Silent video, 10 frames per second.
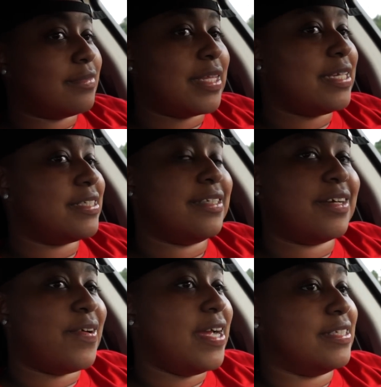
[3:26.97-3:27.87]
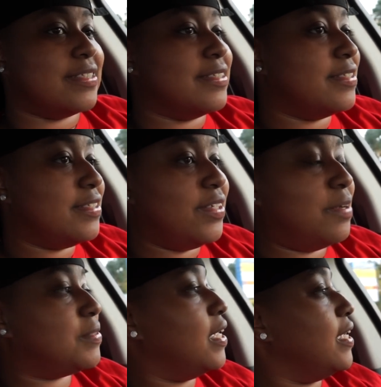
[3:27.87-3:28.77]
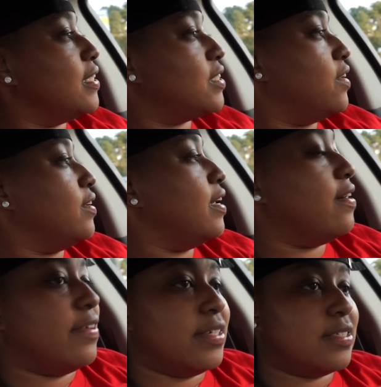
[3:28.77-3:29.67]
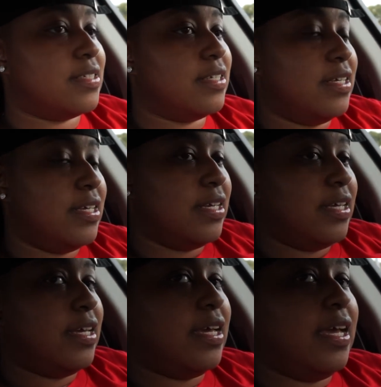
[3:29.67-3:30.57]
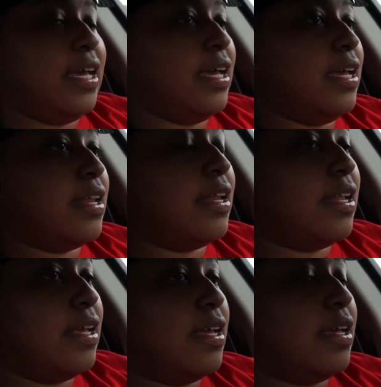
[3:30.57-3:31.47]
that shit look crazy. You know what I'm saying? In certain areas. And,